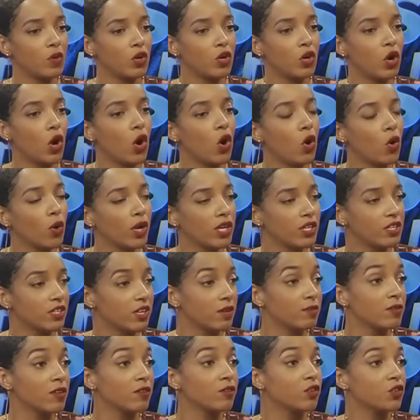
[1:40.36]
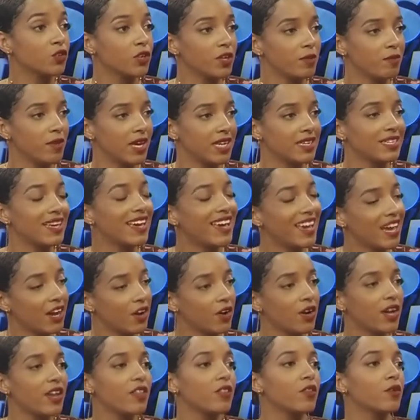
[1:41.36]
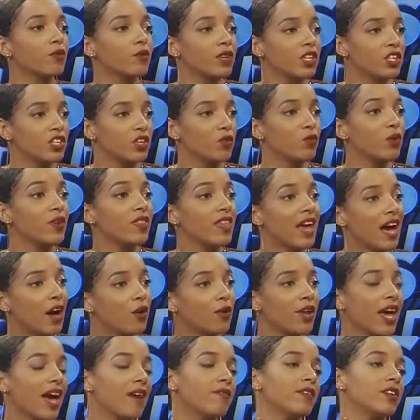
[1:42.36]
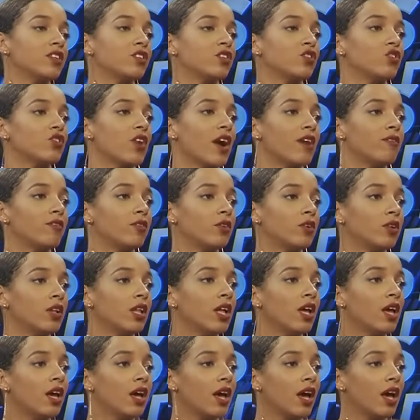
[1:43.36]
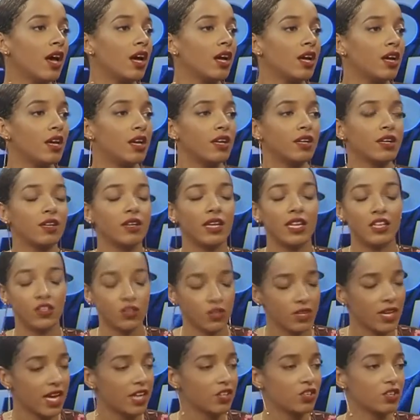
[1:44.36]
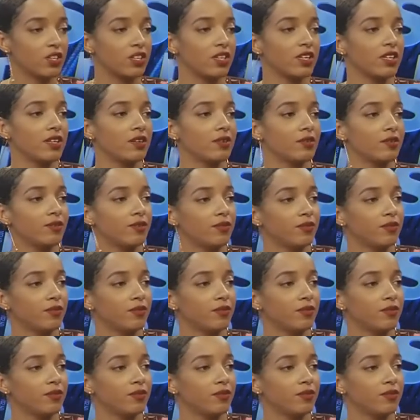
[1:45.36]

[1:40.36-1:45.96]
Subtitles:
go in terms of treatment here in the region without having to travel internationally?